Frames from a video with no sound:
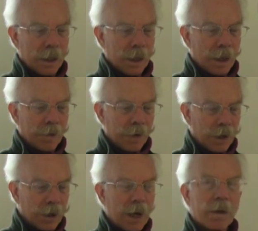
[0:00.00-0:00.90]
that I
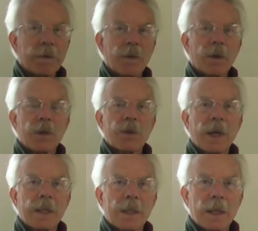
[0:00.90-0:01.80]
figured out for
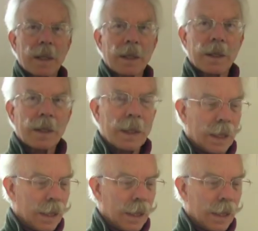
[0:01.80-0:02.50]
Triskelion.